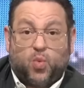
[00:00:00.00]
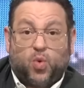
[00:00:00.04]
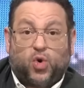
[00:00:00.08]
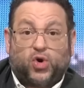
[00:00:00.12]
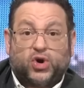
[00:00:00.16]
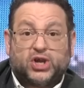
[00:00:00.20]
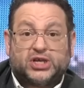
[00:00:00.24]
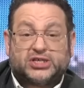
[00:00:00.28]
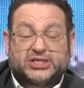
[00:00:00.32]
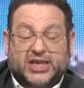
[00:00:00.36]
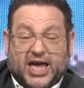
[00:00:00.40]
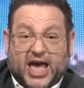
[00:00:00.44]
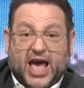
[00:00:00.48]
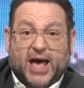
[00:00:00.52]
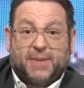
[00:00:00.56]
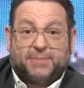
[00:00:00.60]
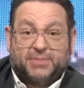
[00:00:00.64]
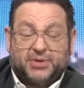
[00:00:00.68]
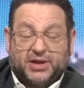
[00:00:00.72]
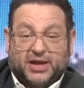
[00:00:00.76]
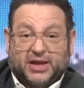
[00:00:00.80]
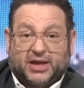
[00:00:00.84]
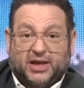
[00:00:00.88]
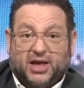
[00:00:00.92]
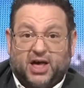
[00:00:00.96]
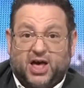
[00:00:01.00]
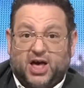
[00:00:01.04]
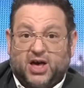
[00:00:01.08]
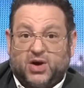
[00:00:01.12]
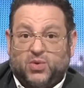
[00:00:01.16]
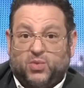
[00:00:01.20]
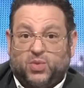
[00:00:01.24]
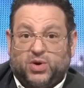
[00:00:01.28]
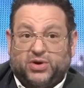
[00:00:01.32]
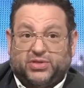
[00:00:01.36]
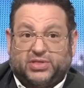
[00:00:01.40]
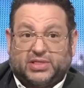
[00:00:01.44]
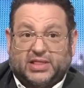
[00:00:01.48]
what is happening
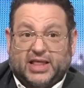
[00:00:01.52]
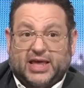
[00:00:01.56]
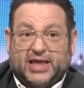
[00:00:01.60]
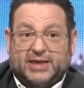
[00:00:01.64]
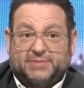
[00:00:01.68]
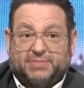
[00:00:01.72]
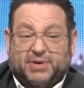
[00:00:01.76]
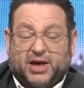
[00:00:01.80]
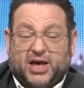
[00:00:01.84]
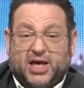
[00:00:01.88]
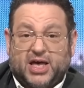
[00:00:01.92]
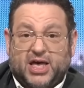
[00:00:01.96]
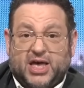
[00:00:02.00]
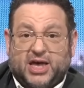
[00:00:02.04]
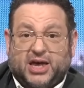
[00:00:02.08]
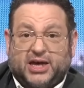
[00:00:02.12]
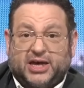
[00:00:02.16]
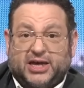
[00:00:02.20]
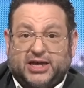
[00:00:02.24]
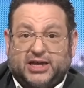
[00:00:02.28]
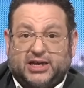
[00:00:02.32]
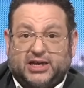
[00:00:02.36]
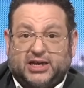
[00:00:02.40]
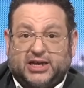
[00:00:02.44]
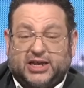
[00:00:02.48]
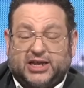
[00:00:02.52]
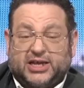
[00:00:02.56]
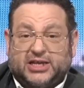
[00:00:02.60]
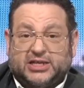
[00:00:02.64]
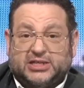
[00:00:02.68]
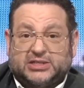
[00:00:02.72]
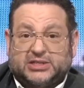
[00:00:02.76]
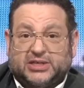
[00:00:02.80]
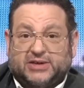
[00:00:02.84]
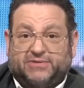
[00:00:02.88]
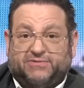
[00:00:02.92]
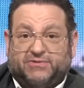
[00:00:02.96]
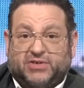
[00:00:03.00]
with Labour in
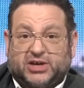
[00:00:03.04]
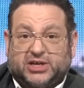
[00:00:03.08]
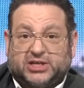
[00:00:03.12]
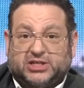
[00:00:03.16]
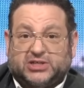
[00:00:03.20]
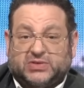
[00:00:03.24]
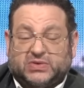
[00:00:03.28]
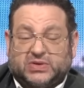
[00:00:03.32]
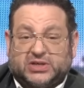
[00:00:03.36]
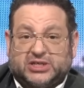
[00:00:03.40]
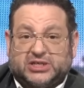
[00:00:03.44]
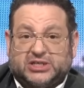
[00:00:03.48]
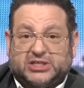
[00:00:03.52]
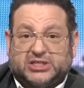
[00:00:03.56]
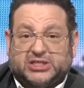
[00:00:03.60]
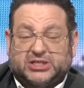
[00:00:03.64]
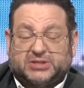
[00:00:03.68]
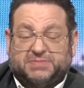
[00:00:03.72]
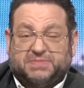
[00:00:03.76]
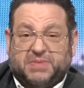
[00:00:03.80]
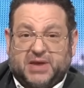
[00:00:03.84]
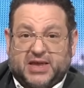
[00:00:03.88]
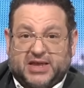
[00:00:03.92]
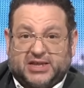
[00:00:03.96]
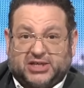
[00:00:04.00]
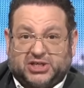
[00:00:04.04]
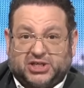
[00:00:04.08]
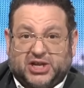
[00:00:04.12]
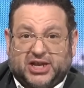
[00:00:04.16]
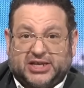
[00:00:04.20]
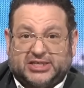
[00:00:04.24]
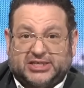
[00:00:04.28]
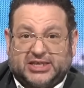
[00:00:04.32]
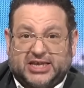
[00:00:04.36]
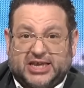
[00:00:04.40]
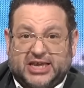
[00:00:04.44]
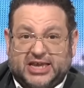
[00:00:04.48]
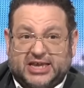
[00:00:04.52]
his victory speech.
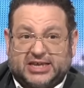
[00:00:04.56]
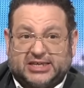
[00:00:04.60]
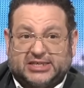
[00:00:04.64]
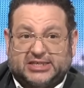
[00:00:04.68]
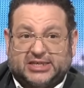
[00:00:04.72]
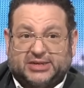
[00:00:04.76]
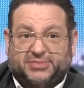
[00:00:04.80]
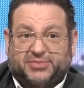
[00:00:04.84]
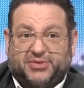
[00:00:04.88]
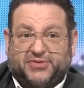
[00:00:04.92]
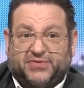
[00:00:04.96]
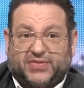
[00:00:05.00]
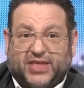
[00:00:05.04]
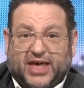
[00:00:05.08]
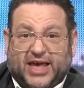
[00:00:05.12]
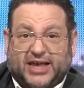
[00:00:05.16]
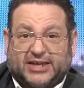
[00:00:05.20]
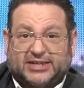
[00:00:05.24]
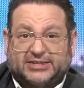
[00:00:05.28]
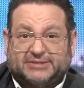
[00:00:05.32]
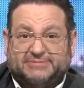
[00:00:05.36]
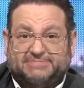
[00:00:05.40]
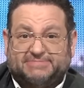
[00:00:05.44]
Let's hear some of that.